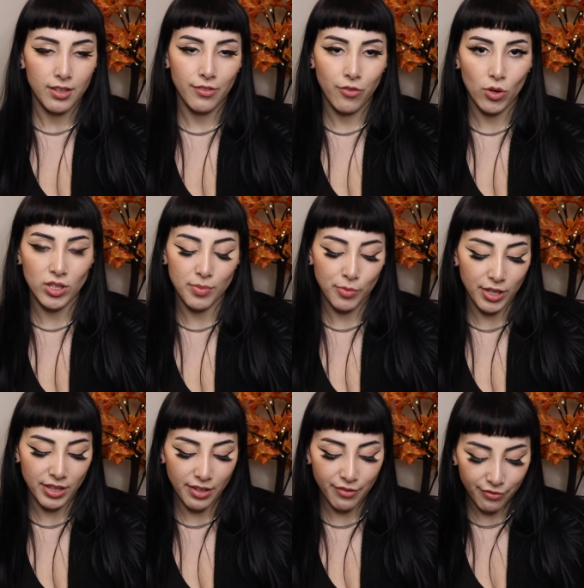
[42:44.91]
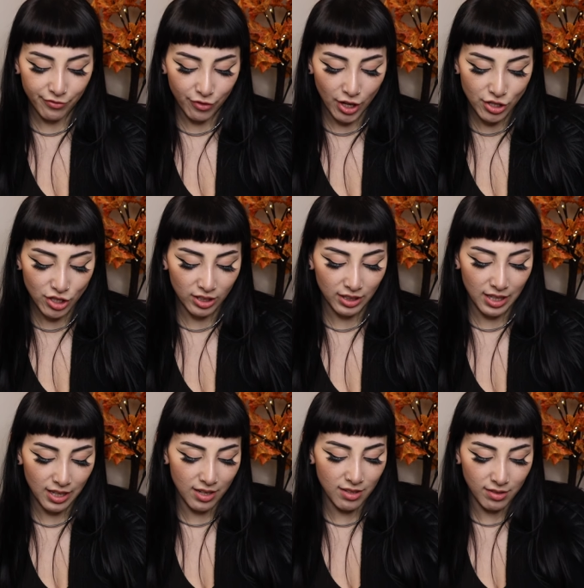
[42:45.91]
for spring than fresh
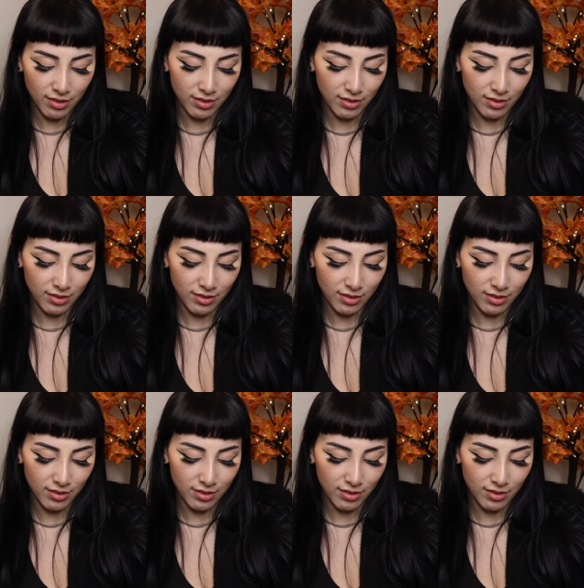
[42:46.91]
linen?